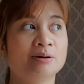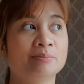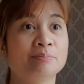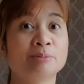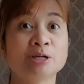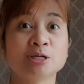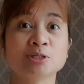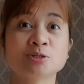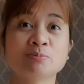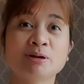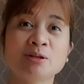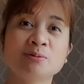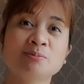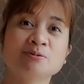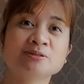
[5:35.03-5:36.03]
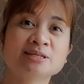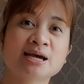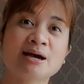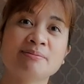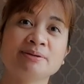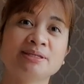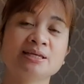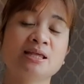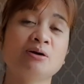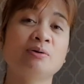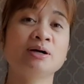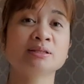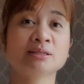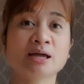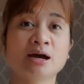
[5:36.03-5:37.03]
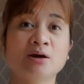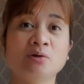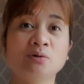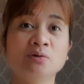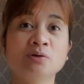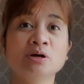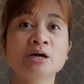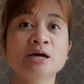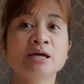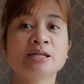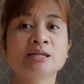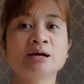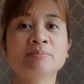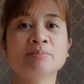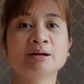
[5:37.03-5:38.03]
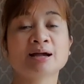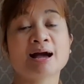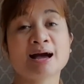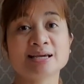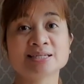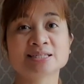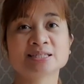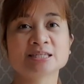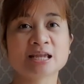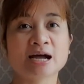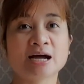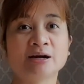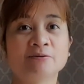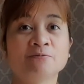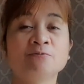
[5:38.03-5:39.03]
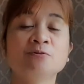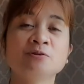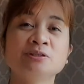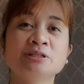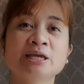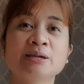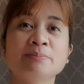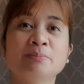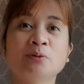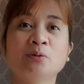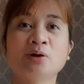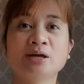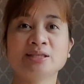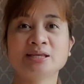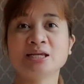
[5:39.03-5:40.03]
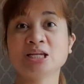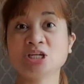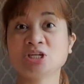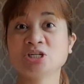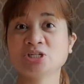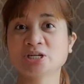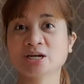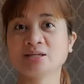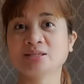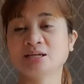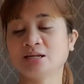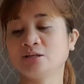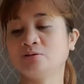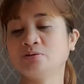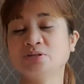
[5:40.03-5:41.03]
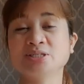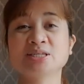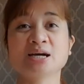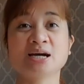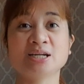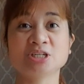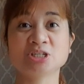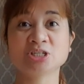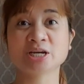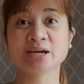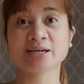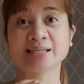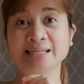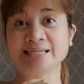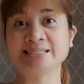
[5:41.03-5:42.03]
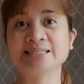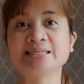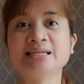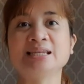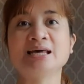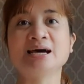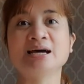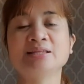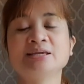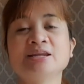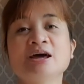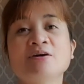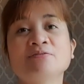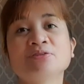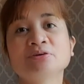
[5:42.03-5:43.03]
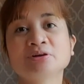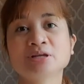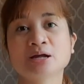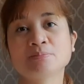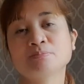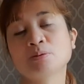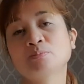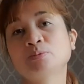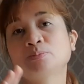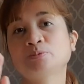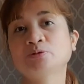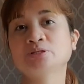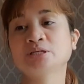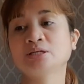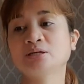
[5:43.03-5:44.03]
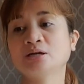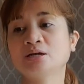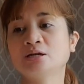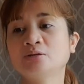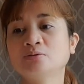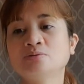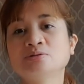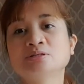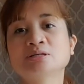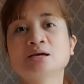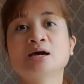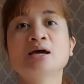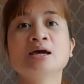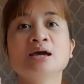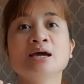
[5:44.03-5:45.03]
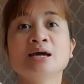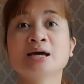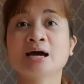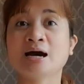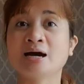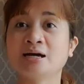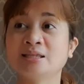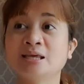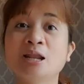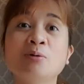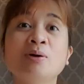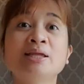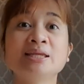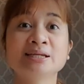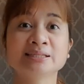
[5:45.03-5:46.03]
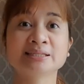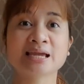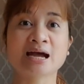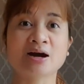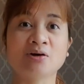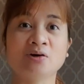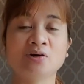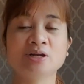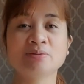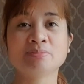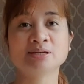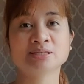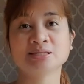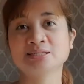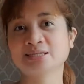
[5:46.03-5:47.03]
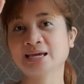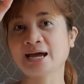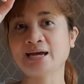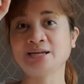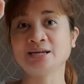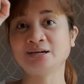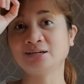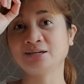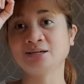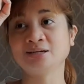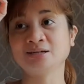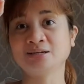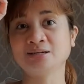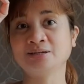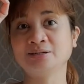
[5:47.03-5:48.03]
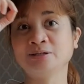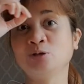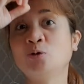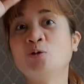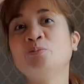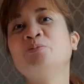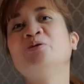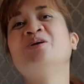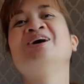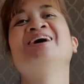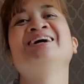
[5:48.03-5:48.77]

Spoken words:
may sumalubong sa aming dalawang tao na mag-a-ask ng full name mo and then i-check nila doon sa checklist nila. Then after that, mag-proceed ka na doon sa dalawa ding tao na magsiscan ng noo mo,